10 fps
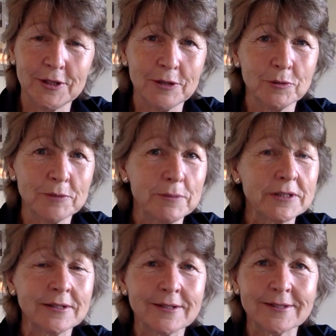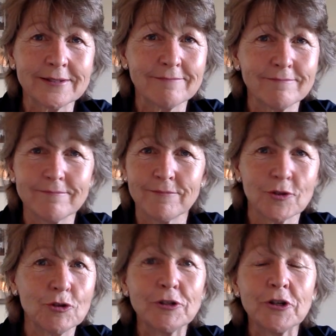there was a business
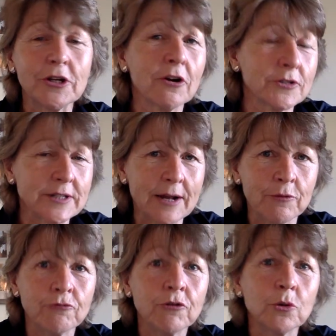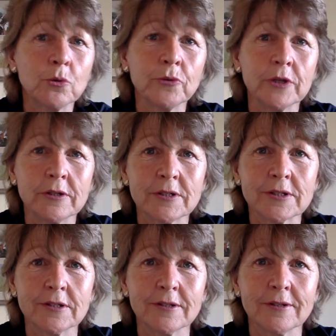300 yards down the road
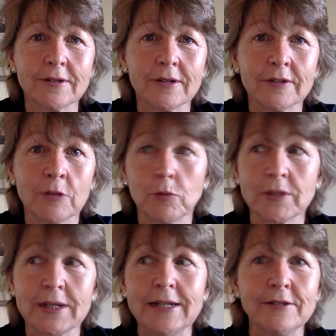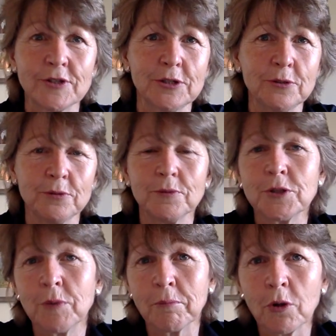that was keen to
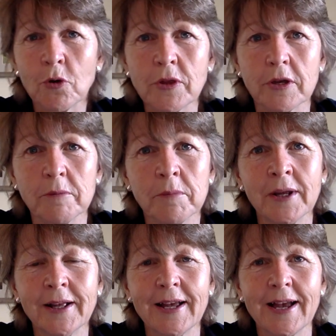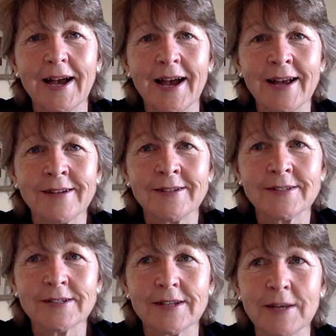employ them.
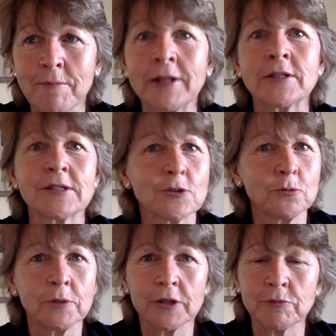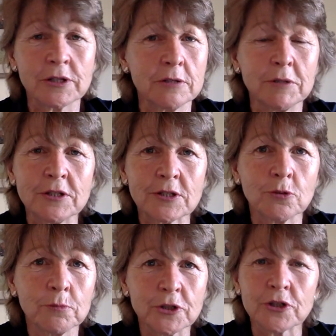And it meant so much, it was going to mean
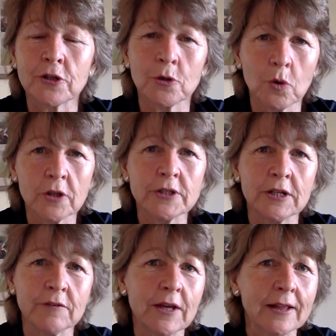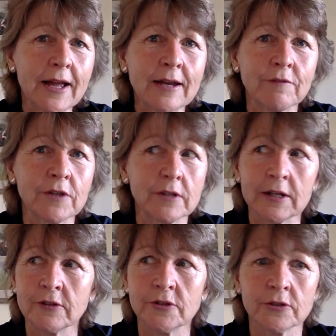so much to the quality of their life that they
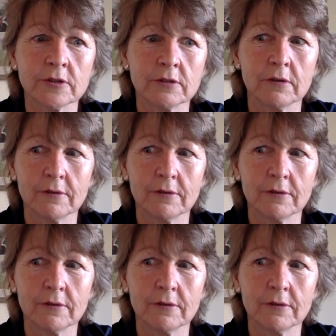could just